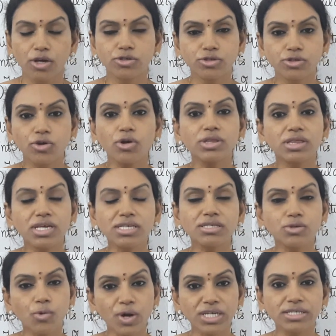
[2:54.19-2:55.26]
So
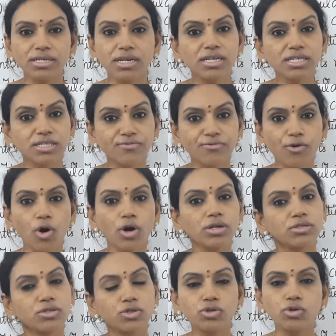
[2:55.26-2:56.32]
this question is for
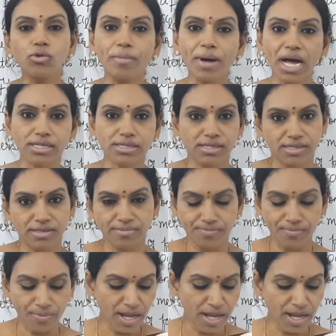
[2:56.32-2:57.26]
2 marks.